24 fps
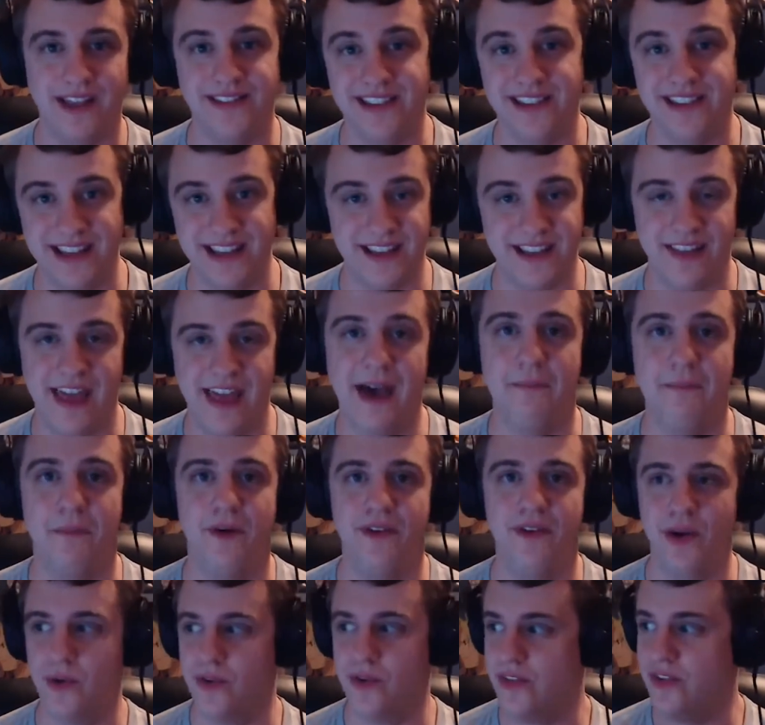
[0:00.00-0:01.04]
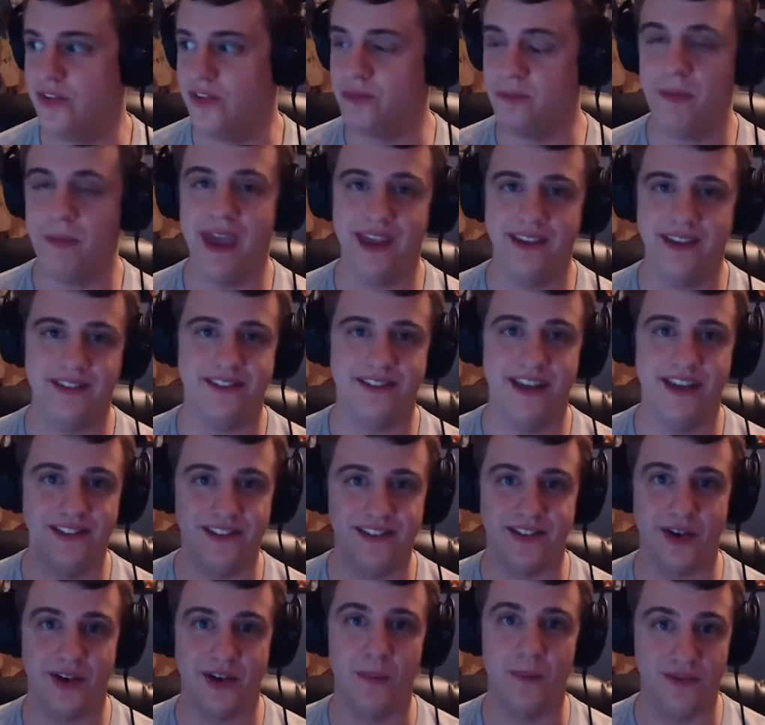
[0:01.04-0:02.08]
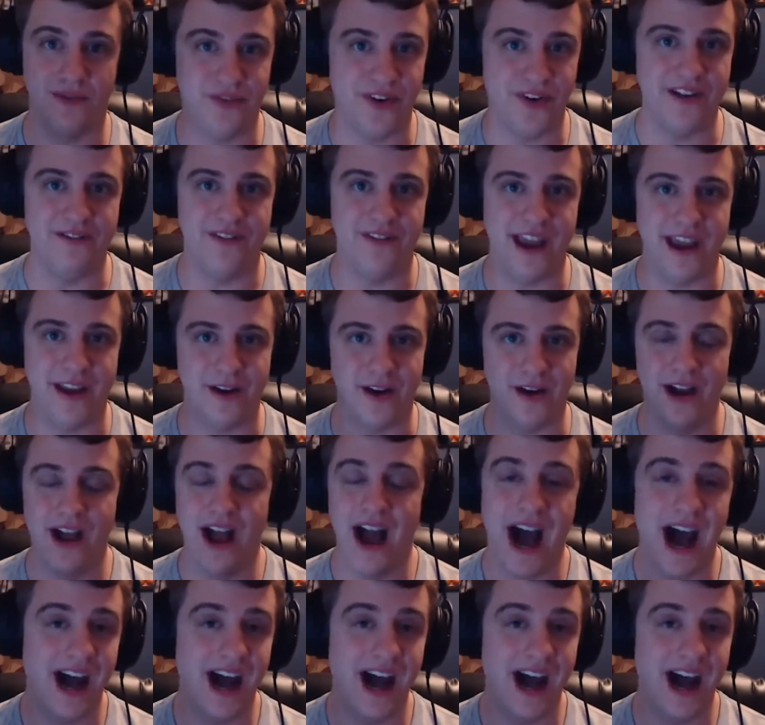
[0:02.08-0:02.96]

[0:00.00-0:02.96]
he did in that movie with his mace and just go up and fight Vader,